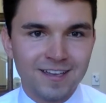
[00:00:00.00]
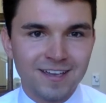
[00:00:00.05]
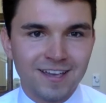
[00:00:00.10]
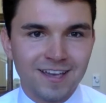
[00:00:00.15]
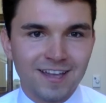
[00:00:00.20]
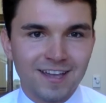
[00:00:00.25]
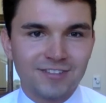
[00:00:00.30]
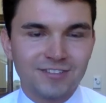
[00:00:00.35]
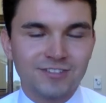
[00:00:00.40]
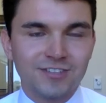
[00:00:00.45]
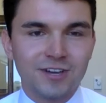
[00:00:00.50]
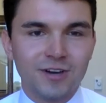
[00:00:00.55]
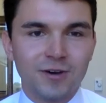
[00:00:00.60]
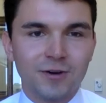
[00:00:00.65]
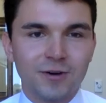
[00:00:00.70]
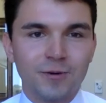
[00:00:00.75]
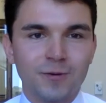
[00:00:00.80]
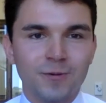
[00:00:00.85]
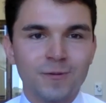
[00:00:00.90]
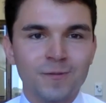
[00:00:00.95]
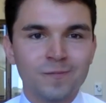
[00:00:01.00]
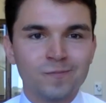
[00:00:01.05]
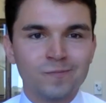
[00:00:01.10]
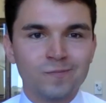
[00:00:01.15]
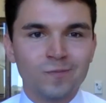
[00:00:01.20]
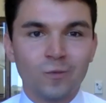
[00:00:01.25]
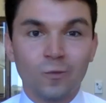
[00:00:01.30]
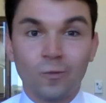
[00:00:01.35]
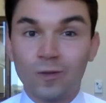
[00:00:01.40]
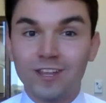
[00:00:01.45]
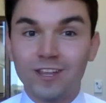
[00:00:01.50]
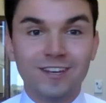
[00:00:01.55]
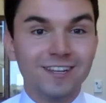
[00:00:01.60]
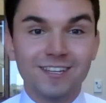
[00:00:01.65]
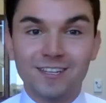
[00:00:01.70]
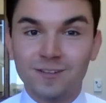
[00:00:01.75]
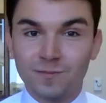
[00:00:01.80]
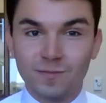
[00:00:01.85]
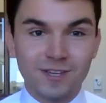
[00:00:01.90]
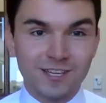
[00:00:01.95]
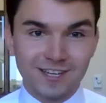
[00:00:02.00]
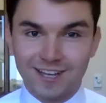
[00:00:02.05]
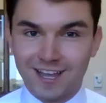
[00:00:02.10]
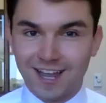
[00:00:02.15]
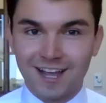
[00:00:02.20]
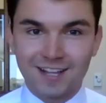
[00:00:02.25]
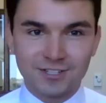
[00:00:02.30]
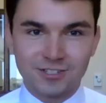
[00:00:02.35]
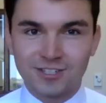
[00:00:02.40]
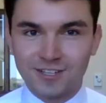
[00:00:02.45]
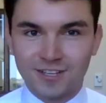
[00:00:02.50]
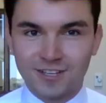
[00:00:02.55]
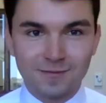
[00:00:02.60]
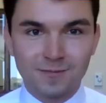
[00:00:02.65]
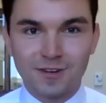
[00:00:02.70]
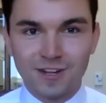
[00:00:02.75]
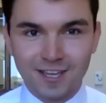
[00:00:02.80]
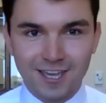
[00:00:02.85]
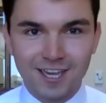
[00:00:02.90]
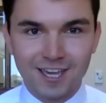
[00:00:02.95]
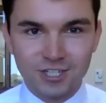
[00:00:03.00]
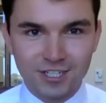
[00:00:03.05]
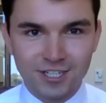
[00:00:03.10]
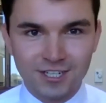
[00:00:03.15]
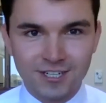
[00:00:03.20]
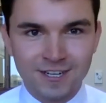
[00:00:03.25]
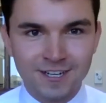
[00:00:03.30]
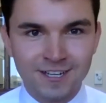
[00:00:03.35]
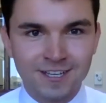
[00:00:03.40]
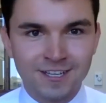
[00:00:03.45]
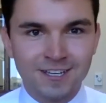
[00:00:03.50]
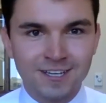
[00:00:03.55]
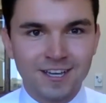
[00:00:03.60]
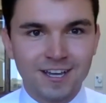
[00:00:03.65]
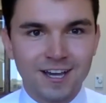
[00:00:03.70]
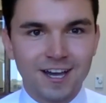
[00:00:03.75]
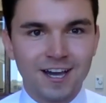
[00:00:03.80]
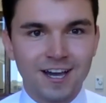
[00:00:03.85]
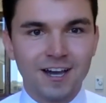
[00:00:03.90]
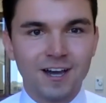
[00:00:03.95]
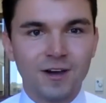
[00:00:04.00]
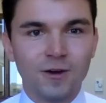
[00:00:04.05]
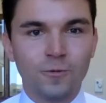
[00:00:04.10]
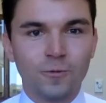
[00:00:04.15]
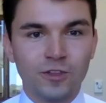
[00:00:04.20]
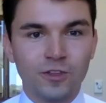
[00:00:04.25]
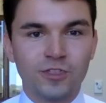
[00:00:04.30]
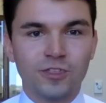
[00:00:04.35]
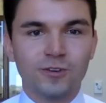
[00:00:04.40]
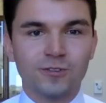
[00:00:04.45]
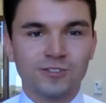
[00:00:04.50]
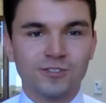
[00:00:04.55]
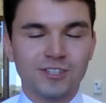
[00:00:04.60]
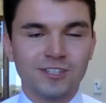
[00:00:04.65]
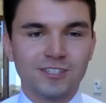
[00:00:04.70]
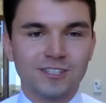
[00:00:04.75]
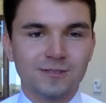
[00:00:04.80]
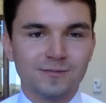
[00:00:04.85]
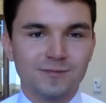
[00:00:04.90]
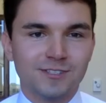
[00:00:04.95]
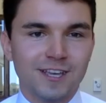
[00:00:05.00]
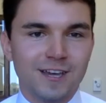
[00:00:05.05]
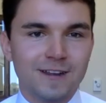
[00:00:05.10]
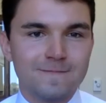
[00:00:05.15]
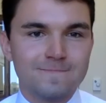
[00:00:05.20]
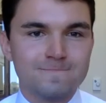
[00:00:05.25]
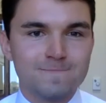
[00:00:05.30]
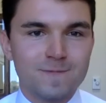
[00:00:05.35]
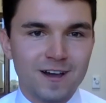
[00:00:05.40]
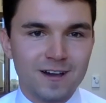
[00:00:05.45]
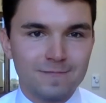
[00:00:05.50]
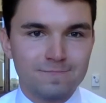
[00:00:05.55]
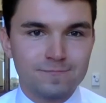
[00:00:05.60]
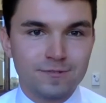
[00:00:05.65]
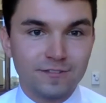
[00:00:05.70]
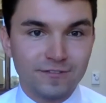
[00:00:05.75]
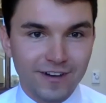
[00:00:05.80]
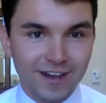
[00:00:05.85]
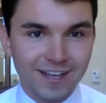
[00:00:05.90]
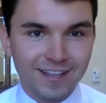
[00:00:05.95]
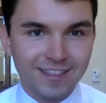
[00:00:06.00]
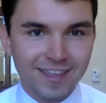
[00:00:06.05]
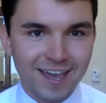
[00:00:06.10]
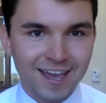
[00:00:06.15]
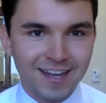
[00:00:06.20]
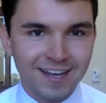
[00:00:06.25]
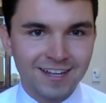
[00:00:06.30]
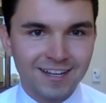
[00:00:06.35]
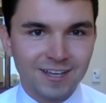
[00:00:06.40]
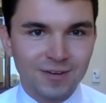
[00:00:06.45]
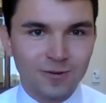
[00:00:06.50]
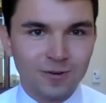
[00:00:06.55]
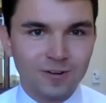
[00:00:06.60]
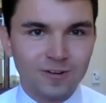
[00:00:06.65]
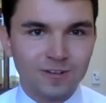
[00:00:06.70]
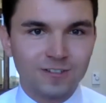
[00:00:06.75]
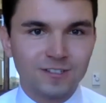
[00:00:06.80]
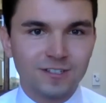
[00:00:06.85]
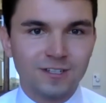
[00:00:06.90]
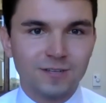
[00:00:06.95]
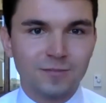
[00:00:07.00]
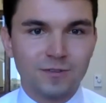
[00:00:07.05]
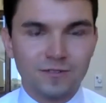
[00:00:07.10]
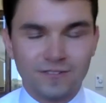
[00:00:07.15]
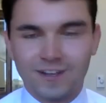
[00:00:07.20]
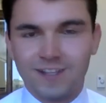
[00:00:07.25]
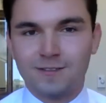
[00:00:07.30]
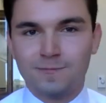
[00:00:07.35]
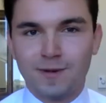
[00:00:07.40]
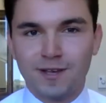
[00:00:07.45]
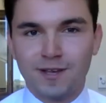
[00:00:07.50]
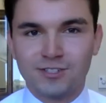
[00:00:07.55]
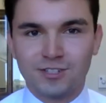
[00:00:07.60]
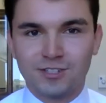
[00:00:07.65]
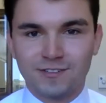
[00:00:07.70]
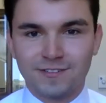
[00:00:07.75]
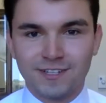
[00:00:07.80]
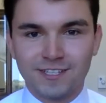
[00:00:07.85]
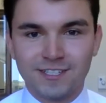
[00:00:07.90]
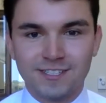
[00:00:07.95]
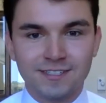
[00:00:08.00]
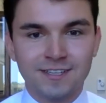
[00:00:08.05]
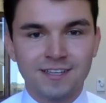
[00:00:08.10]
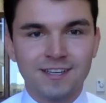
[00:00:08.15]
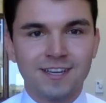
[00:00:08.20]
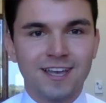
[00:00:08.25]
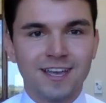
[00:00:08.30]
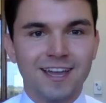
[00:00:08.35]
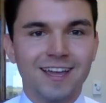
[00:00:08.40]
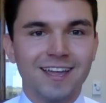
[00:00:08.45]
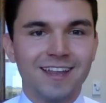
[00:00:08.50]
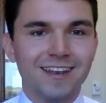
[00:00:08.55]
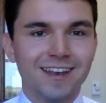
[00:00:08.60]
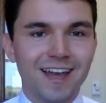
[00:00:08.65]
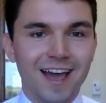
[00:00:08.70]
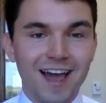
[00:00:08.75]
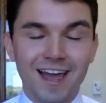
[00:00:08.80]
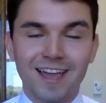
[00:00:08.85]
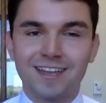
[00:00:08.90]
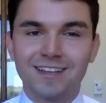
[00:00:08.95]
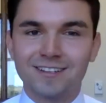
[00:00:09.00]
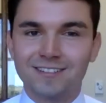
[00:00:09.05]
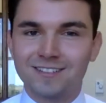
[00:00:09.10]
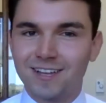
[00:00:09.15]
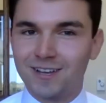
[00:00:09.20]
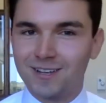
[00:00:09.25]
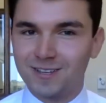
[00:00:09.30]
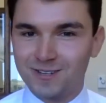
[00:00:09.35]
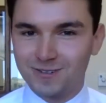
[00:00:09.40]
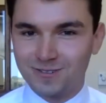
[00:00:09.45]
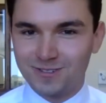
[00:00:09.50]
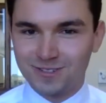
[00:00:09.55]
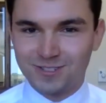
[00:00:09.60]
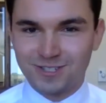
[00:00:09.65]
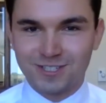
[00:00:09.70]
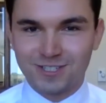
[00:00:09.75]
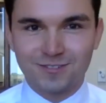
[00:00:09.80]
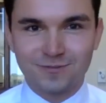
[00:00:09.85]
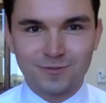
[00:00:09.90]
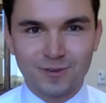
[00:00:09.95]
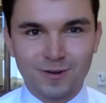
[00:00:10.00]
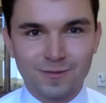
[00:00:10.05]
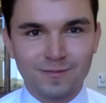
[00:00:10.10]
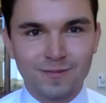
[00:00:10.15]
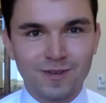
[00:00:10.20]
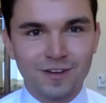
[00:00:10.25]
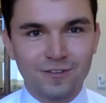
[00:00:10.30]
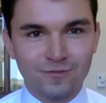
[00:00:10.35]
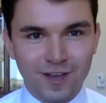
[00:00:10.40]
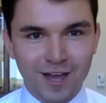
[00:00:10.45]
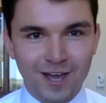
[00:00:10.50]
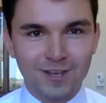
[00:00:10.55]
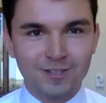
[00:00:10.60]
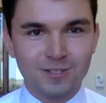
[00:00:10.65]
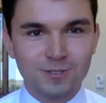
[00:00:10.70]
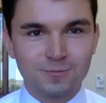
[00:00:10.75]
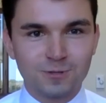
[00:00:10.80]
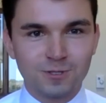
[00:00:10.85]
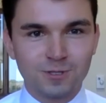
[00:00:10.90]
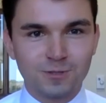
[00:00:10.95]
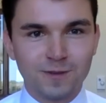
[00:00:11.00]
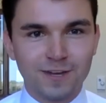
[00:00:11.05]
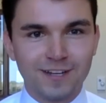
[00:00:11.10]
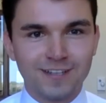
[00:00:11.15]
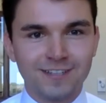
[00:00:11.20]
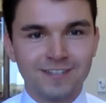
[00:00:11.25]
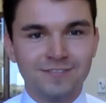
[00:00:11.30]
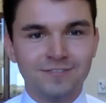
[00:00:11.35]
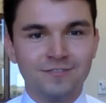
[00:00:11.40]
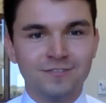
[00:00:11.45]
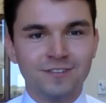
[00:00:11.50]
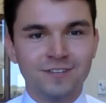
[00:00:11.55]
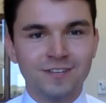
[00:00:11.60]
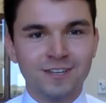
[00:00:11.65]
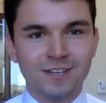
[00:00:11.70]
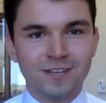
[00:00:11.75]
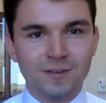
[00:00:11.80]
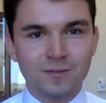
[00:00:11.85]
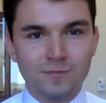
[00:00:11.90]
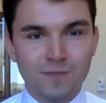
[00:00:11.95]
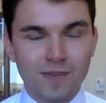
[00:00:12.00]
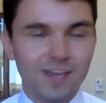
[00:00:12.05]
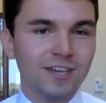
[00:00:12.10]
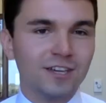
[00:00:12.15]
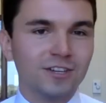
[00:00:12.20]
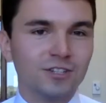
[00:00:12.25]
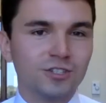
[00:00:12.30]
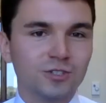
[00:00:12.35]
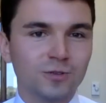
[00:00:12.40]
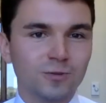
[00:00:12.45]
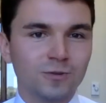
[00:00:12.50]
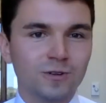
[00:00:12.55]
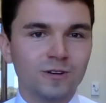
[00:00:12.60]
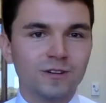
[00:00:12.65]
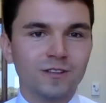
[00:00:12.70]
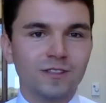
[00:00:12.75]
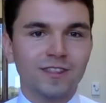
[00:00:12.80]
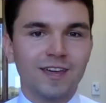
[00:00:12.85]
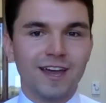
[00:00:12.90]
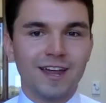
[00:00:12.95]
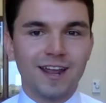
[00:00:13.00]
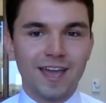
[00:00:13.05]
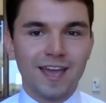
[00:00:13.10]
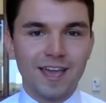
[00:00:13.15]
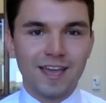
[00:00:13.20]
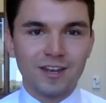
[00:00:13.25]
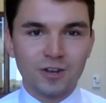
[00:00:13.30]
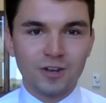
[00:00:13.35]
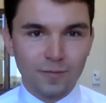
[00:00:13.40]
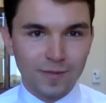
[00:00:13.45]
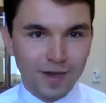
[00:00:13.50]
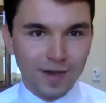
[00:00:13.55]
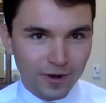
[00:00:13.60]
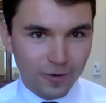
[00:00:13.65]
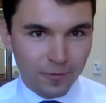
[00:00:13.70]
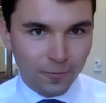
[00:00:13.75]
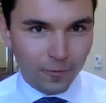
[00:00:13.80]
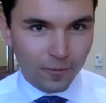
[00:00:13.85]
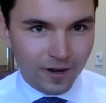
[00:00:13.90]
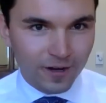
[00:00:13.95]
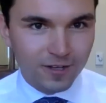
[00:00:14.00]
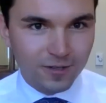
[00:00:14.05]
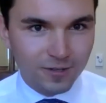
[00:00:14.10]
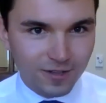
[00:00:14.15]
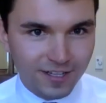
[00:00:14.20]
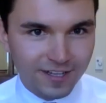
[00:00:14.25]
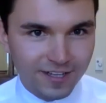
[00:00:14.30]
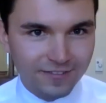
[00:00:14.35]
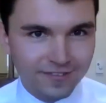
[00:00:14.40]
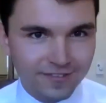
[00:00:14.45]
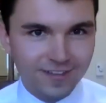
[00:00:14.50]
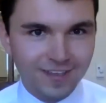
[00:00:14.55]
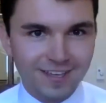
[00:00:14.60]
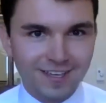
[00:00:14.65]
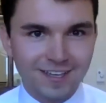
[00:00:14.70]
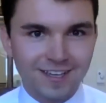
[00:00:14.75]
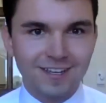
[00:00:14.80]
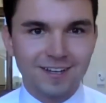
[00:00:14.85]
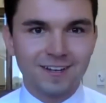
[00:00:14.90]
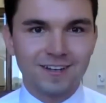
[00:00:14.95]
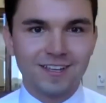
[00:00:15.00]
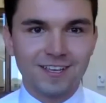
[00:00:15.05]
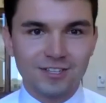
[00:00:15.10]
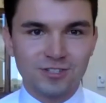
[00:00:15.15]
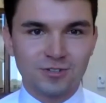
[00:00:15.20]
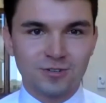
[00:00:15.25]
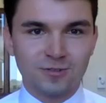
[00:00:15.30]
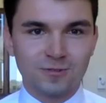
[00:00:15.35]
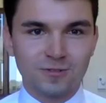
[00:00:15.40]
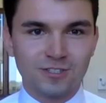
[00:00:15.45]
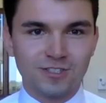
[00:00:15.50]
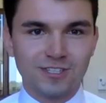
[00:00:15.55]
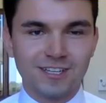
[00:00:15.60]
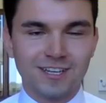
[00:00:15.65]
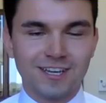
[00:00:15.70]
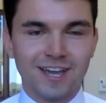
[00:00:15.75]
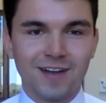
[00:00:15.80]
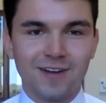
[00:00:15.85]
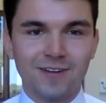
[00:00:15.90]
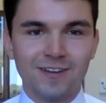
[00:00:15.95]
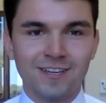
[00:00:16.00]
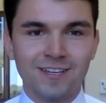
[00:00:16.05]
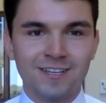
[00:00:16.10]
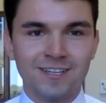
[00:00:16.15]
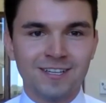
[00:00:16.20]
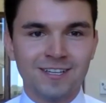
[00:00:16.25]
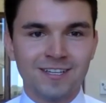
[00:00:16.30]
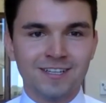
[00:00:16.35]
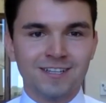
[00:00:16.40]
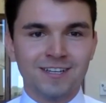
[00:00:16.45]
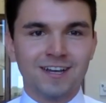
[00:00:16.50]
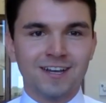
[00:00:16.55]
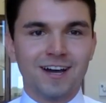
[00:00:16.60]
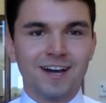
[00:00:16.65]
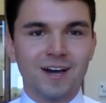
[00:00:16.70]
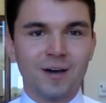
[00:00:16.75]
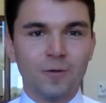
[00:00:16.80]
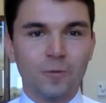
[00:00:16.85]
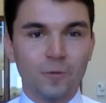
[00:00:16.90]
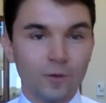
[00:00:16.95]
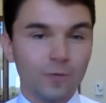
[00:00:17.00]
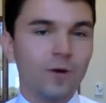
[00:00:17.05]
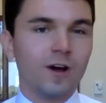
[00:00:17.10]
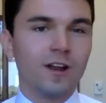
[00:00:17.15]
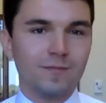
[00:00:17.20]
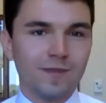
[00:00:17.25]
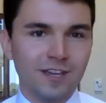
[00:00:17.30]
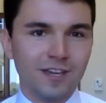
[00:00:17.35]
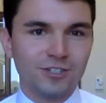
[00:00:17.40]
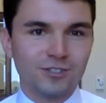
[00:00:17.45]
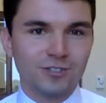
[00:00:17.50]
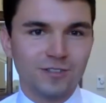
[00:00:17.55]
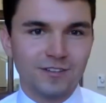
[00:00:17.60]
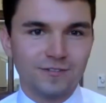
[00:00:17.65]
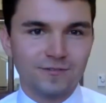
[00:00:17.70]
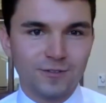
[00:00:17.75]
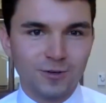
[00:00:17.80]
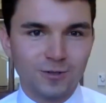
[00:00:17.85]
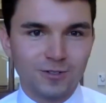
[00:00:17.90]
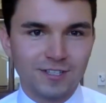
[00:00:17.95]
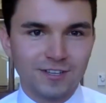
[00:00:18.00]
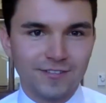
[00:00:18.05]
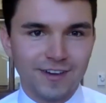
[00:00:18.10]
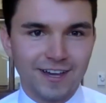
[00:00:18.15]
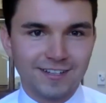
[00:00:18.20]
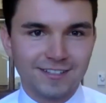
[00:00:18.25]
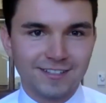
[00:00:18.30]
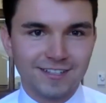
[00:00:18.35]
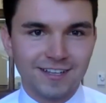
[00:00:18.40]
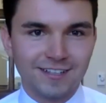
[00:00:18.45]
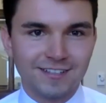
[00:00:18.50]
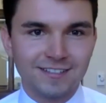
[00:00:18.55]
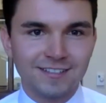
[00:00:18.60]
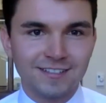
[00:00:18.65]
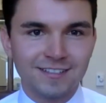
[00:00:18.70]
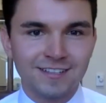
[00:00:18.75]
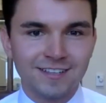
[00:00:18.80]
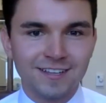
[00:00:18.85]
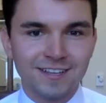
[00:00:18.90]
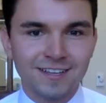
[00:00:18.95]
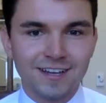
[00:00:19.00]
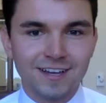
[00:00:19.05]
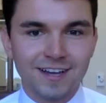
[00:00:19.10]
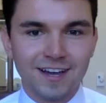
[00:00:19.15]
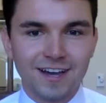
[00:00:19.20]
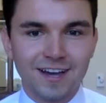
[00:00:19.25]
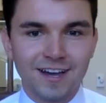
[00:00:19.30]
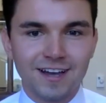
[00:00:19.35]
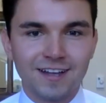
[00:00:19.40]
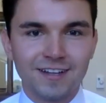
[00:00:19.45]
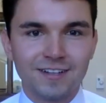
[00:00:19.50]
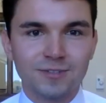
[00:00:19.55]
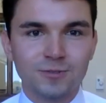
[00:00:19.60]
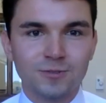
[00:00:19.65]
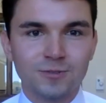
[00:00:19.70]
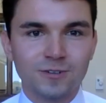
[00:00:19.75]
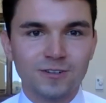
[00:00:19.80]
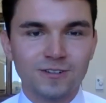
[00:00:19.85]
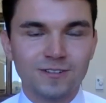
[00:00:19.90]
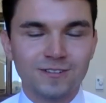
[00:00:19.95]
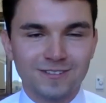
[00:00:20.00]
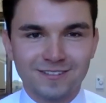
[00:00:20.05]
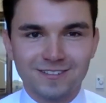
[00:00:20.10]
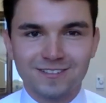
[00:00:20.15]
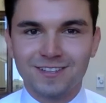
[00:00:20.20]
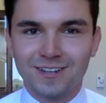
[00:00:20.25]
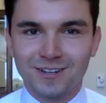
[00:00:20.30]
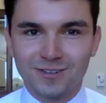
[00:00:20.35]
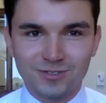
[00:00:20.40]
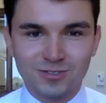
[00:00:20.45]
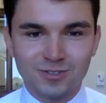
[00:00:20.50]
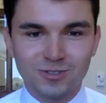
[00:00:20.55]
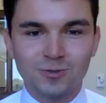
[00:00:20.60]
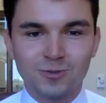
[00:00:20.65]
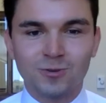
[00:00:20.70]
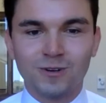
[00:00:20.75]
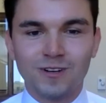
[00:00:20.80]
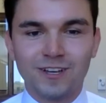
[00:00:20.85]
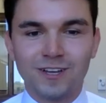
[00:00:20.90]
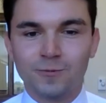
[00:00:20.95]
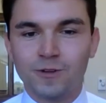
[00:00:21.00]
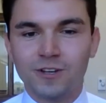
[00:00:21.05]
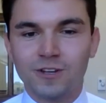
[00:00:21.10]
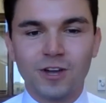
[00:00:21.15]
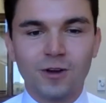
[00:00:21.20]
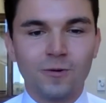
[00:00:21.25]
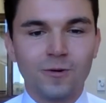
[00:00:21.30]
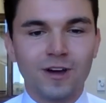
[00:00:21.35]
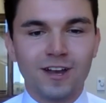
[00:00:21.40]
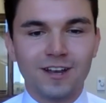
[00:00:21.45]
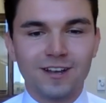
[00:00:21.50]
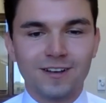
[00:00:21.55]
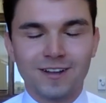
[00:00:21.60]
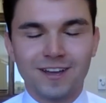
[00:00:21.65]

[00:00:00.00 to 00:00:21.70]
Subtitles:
And so we need to be in constant communication with those systems that provide that in order to provide the best service. And I can tell you, just from a values perspective, making sure that no matter where you live in Eastern Racine County, we want to make sure that folks have access to school, and we don't want